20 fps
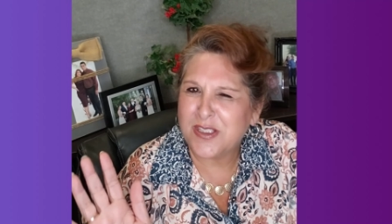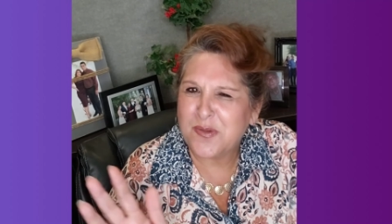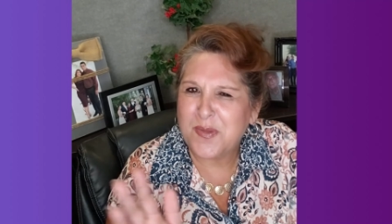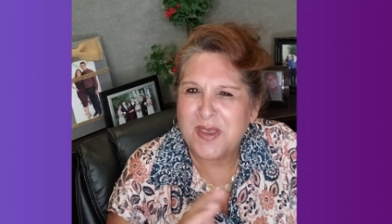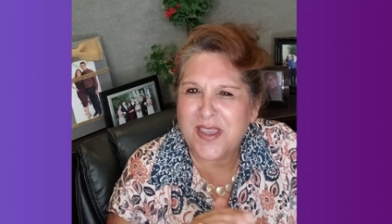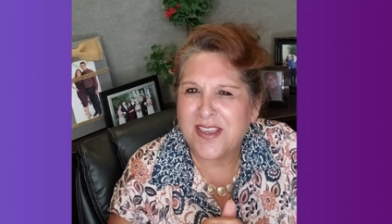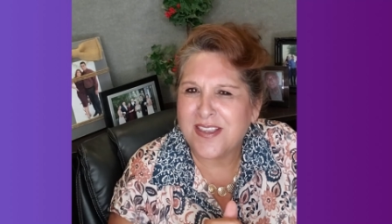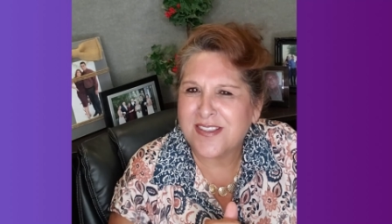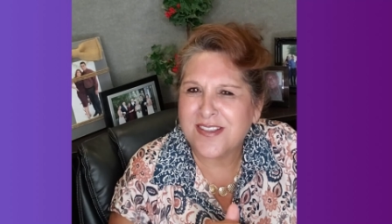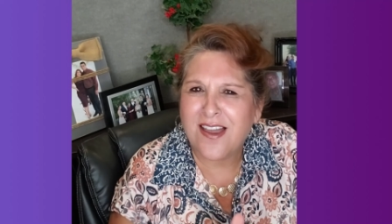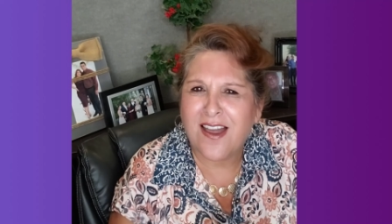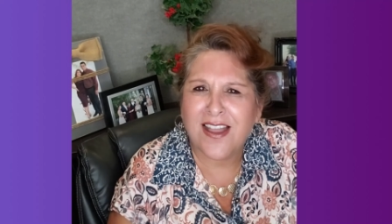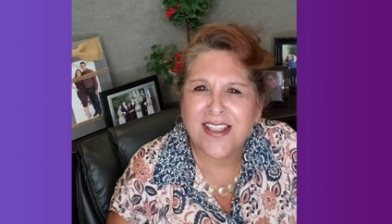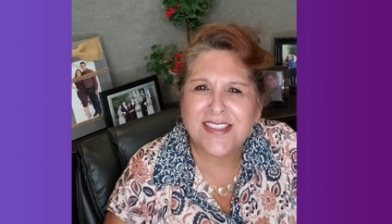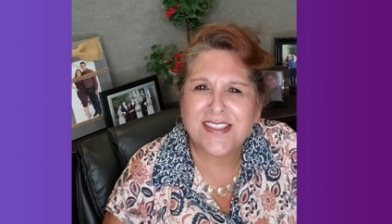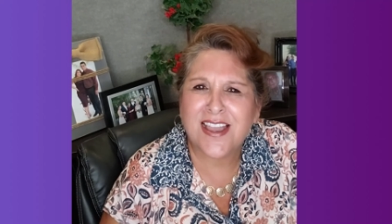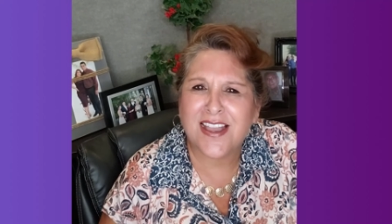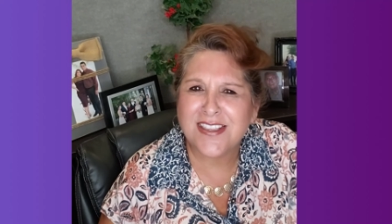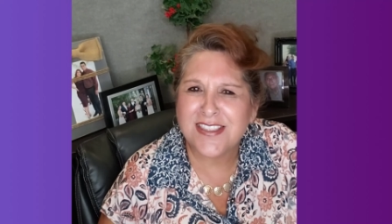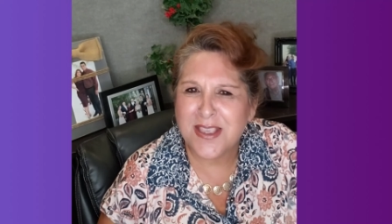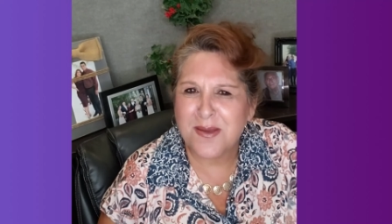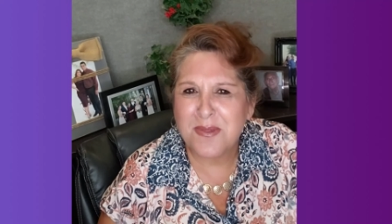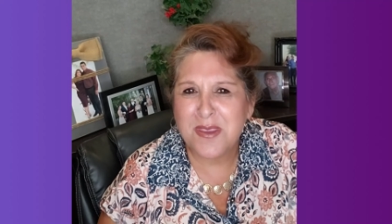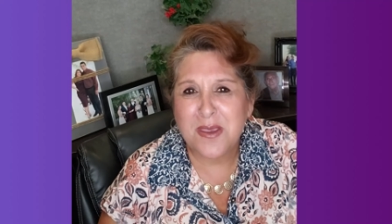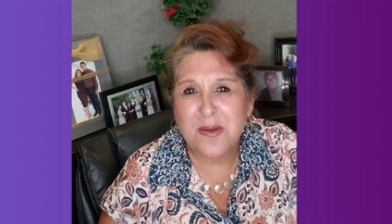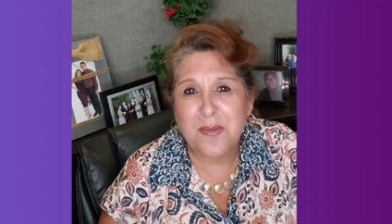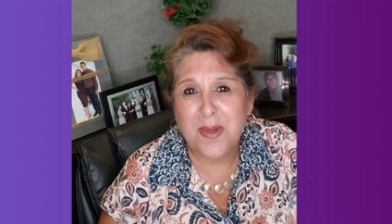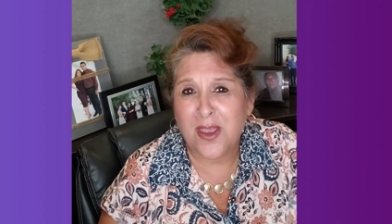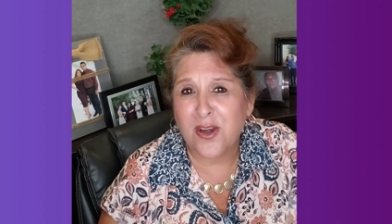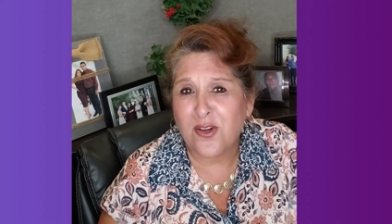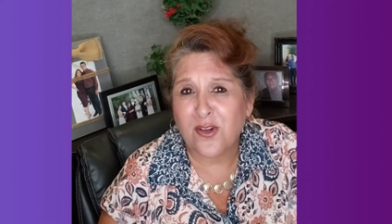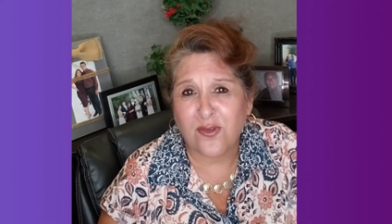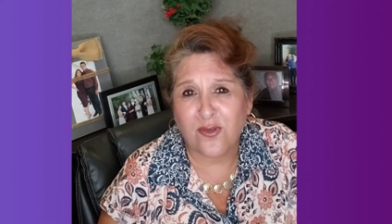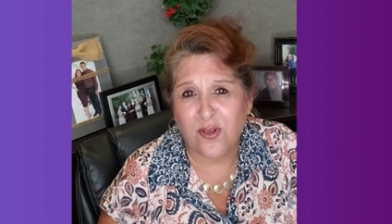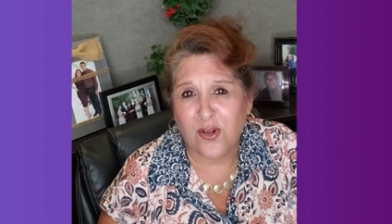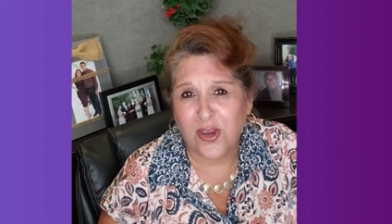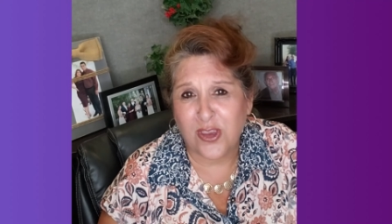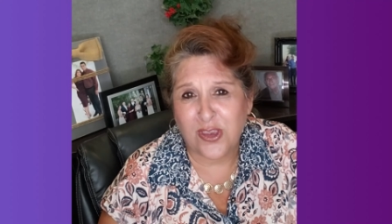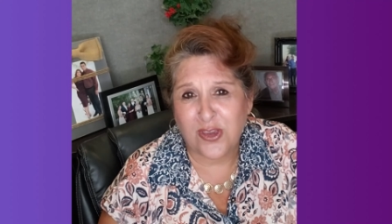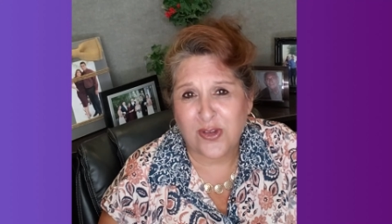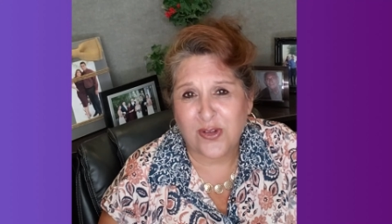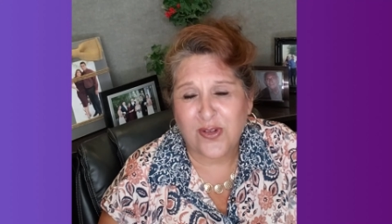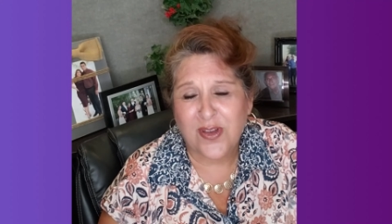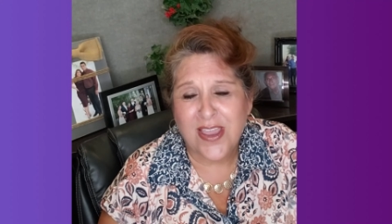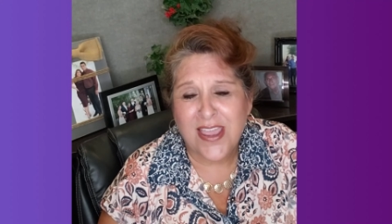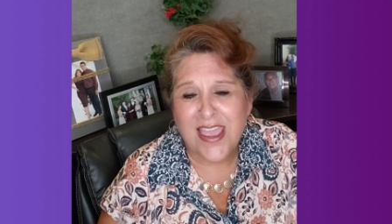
it's because God's got something better for you.